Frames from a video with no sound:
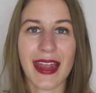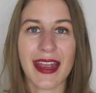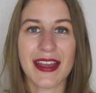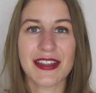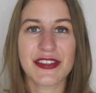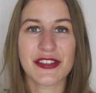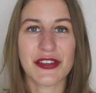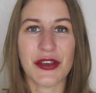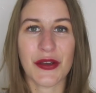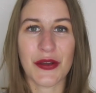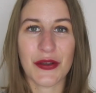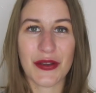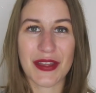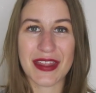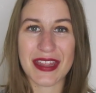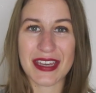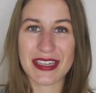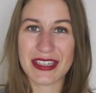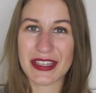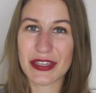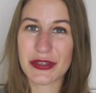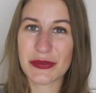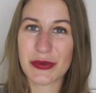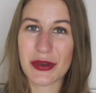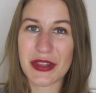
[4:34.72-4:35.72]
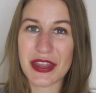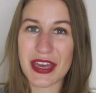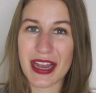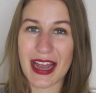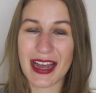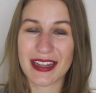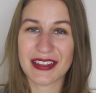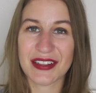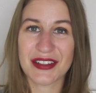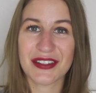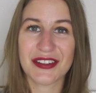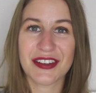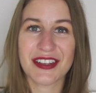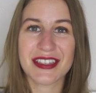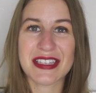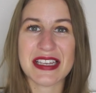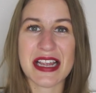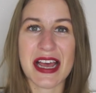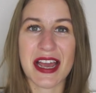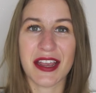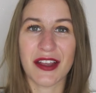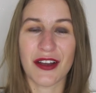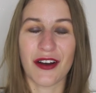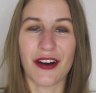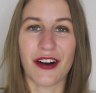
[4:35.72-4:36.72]
So this is what the colour looks
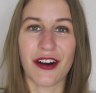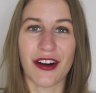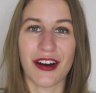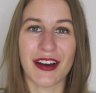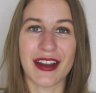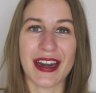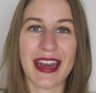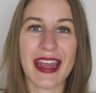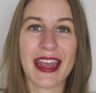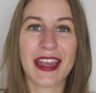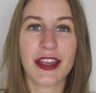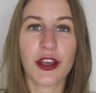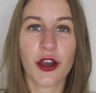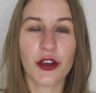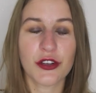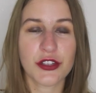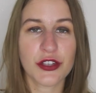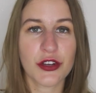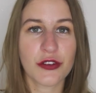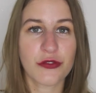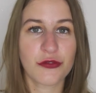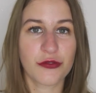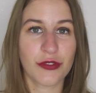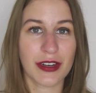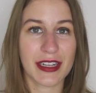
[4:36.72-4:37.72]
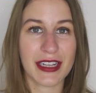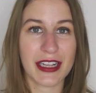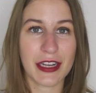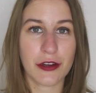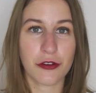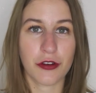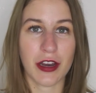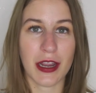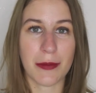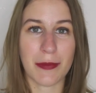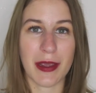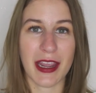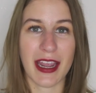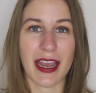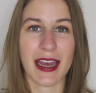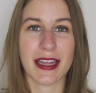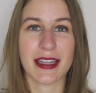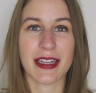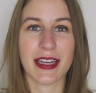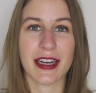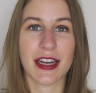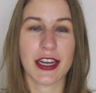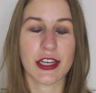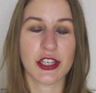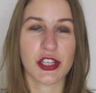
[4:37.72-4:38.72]
like on. It goes on really creamy and
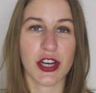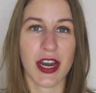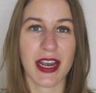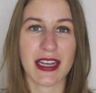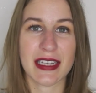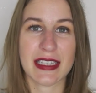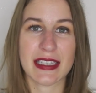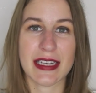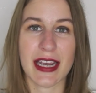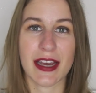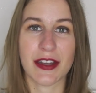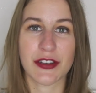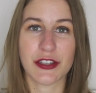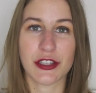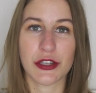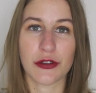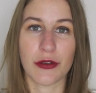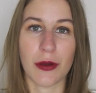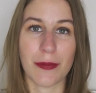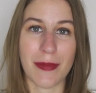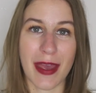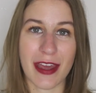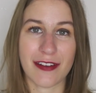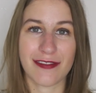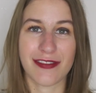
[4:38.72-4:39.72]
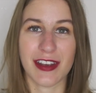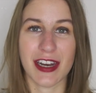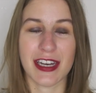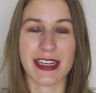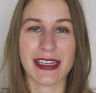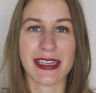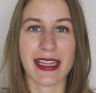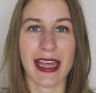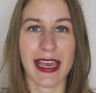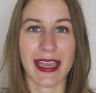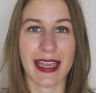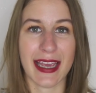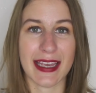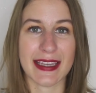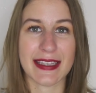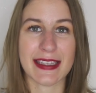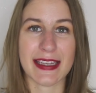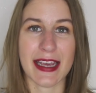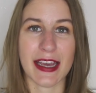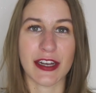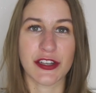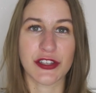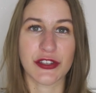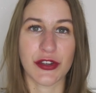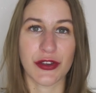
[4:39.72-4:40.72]
then it dries down to a matte finish like I
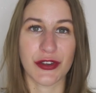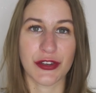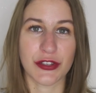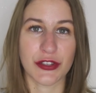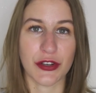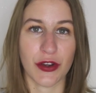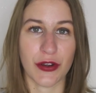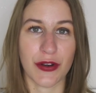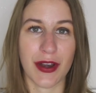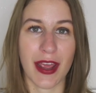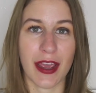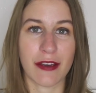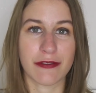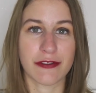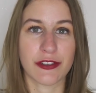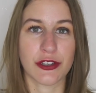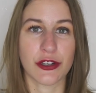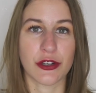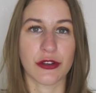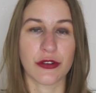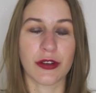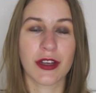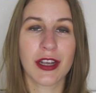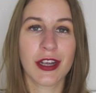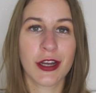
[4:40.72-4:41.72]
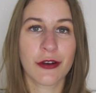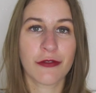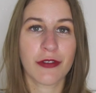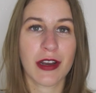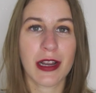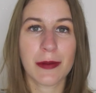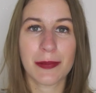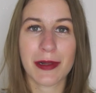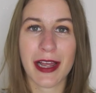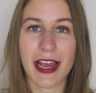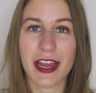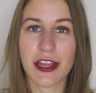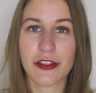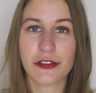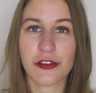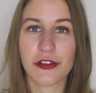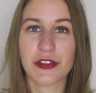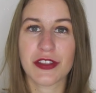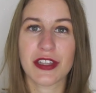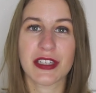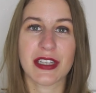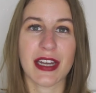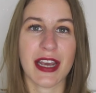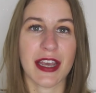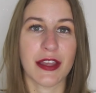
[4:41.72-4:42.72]
said so you don't have to reapply it through
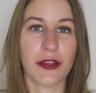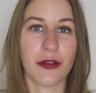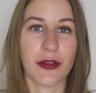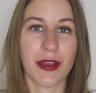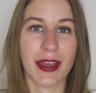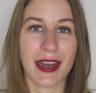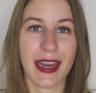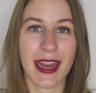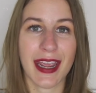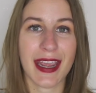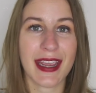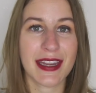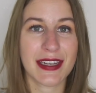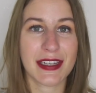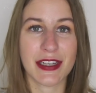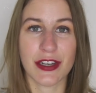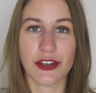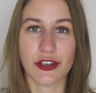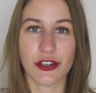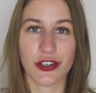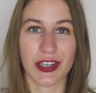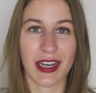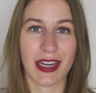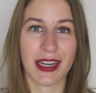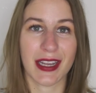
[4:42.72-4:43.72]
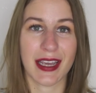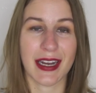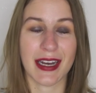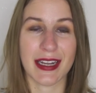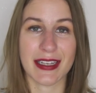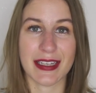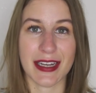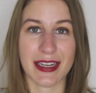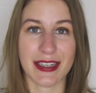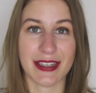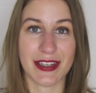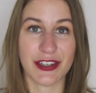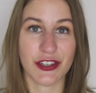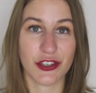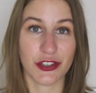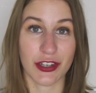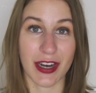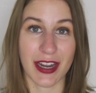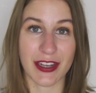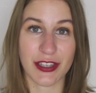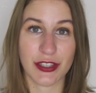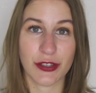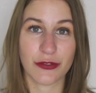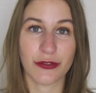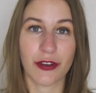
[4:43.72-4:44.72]
the day. You can eat and drink and it doesn't
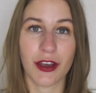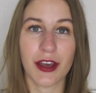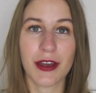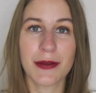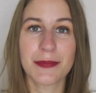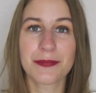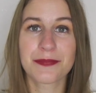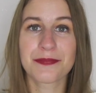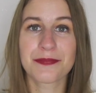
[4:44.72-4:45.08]
transfer.